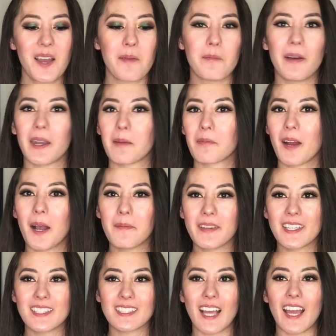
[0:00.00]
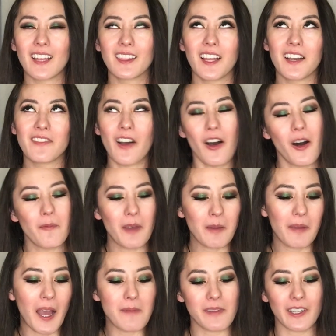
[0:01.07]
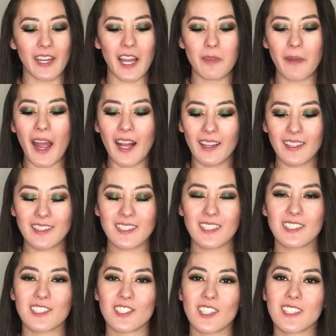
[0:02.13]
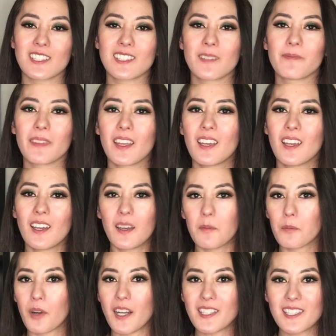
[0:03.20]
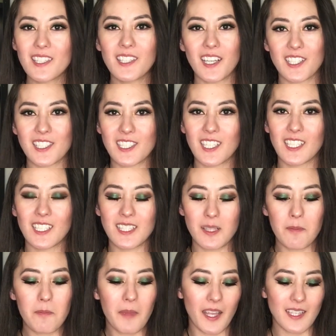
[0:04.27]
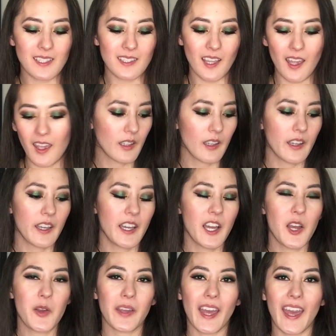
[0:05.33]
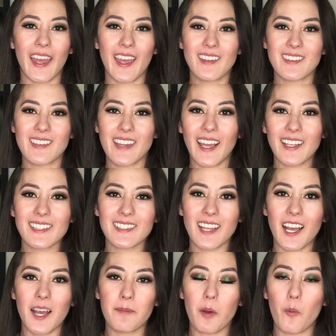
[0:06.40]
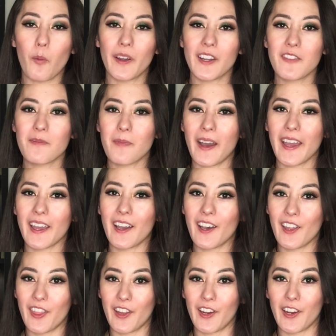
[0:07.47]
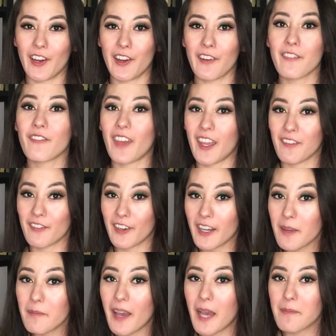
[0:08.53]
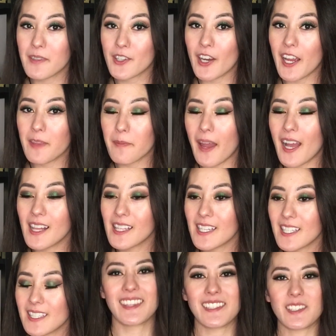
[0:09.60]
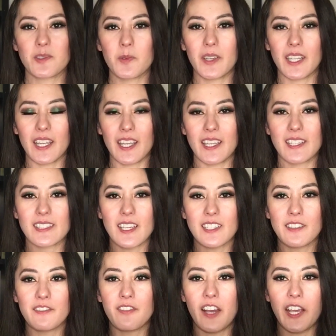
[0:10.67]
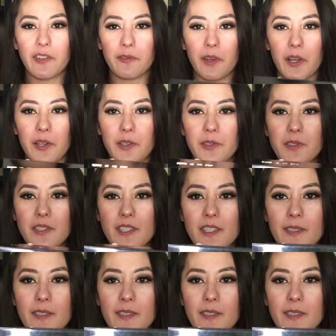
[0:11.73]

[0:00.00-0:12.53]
But I promise I love all my Pat McGrath palettes. It's just Bronze Seduction is amazing. Okay, next up, one of my other favorite Pat McGrath palette. This one is Divine Rose.